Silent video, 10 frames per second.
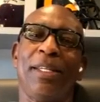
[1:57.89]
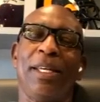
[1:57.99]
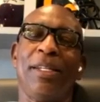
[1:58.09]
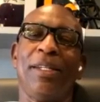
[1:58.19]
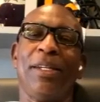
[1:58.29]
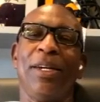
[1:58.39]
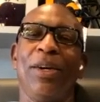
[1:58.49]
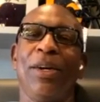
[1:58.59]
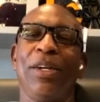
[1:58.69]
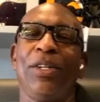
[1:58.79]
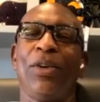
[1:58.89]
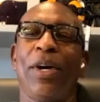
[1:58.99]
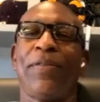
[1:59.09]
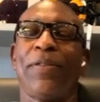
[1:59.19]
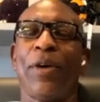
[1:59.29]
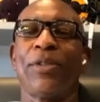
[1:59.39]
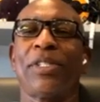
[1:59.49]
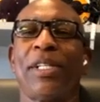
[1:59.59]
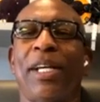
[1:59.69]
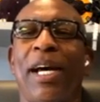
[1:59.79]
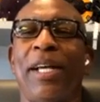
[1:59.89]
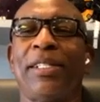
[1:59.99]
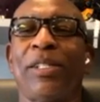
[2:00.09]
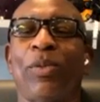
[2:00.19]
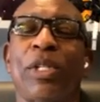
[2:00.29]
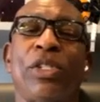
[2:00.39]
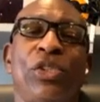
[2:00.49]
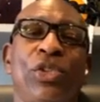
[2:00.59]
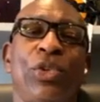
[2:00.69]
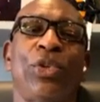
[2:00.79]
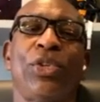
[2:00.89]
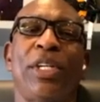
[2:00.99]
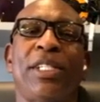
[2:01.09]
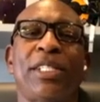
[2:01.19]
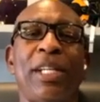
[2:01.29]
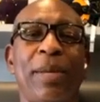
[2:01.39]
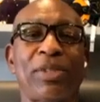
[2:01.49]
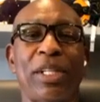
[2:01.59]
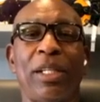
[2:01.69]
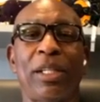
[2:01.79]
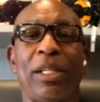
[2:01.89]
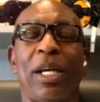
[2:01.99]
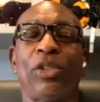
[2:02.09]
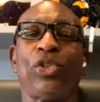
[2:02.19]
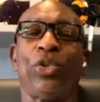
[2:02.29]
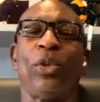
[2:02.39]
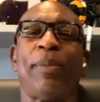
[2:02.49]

And and you know, at first I just wasn't sure, and still I'm still a little unsure